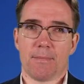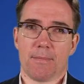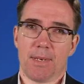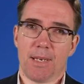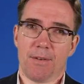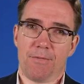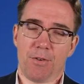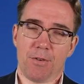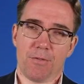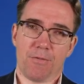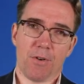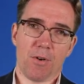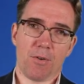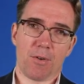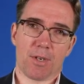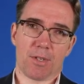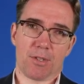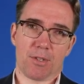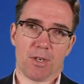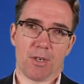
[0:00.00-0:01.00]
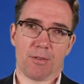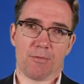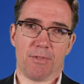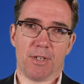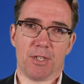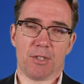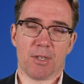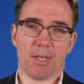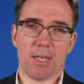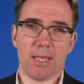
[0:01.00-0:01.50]
if you focus on
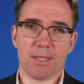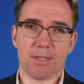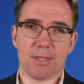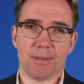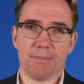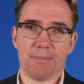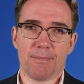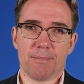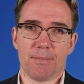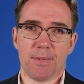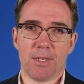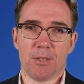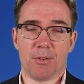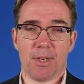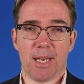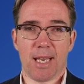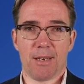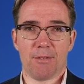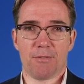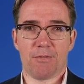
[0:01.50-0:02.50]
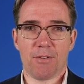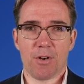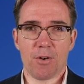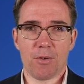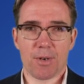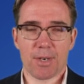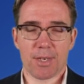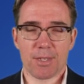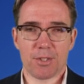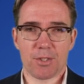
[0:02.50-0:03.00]
regionalism, you gain
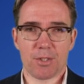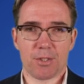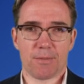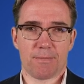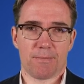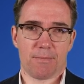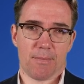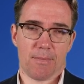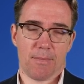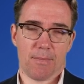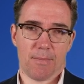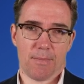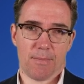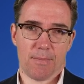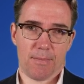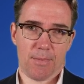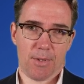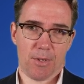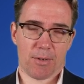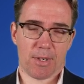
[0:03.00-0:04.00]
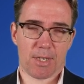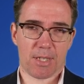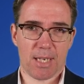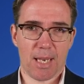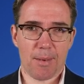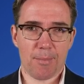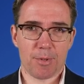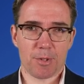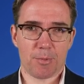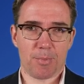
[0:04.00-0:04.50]
focus, your
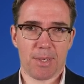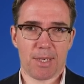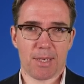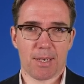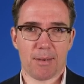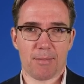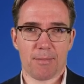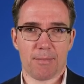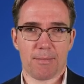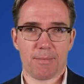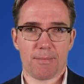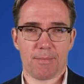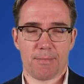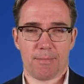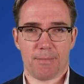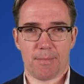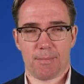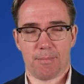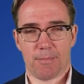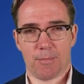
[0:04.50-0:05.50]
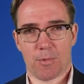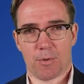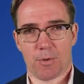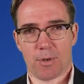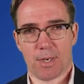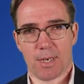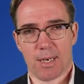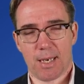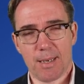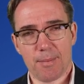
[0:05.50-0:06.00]
examples become
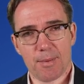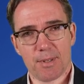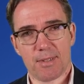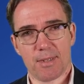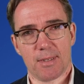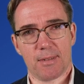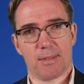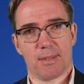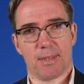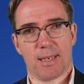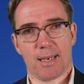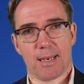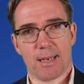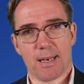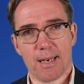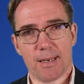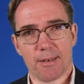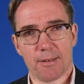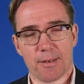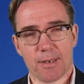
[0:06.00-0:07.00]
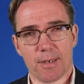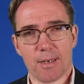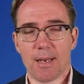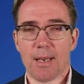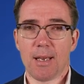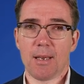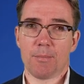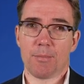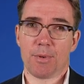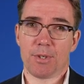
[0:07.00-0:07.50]
more limited and clearer,
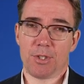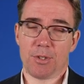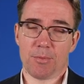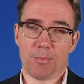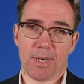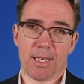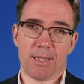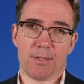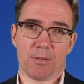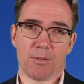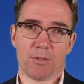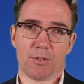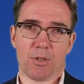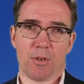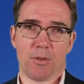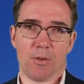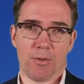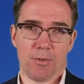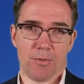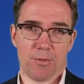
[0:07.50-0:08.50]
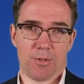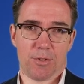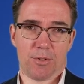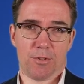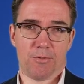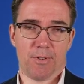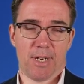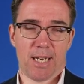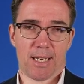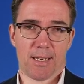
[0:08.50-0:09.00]
but you might also lose
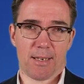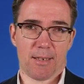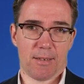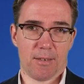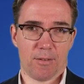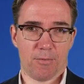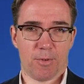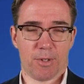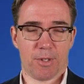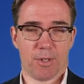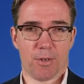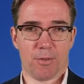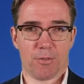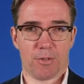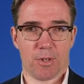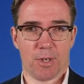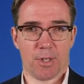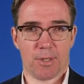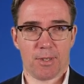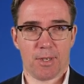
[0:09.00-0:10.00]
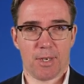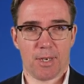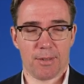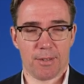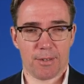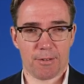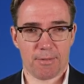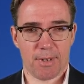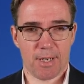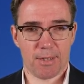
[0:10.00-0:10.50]
track of what goes on
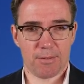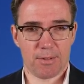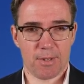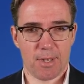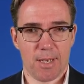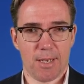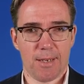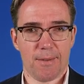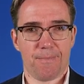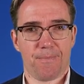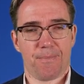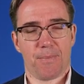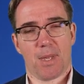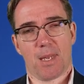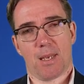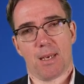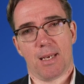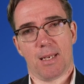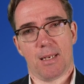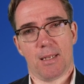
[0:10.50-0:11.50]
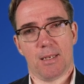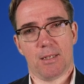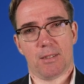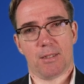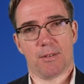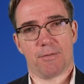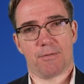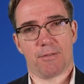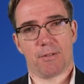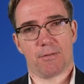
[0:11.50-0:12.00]
the ground in these
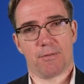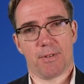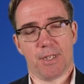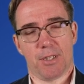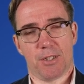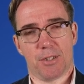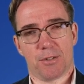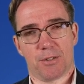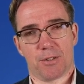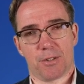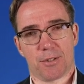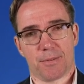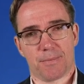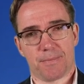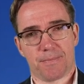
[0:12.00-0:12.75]
different regions.